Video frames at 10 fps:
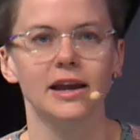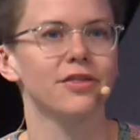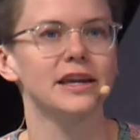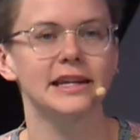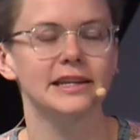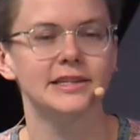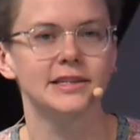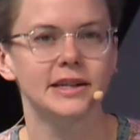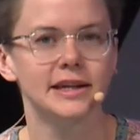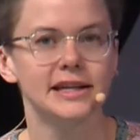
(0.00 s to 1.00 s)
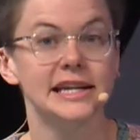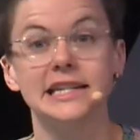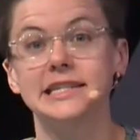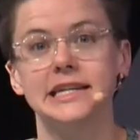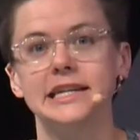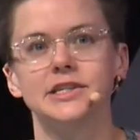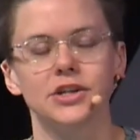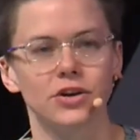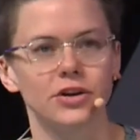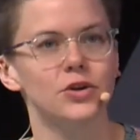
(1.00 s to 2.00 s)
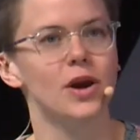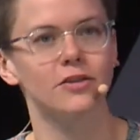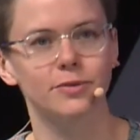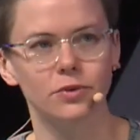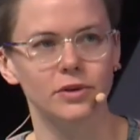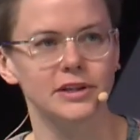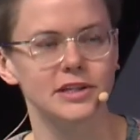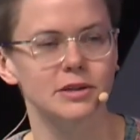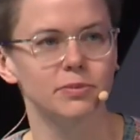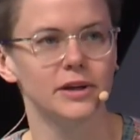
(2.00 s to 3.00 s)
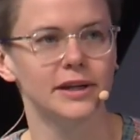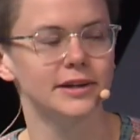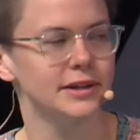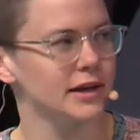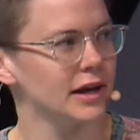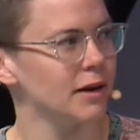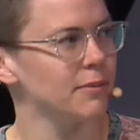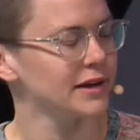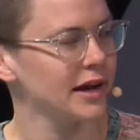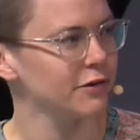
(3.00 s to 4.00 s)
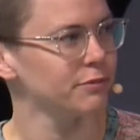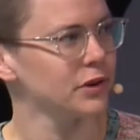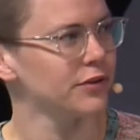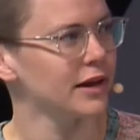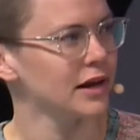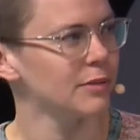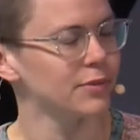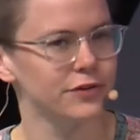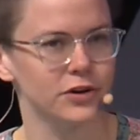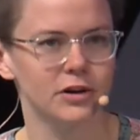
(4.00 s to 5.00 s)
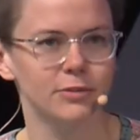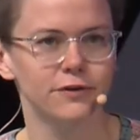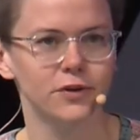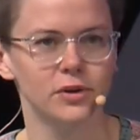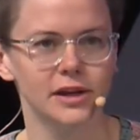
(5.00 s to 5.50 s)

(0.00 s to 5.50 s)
think it is easier. You have to be really disciplined and kind of build that up if you're going to be fully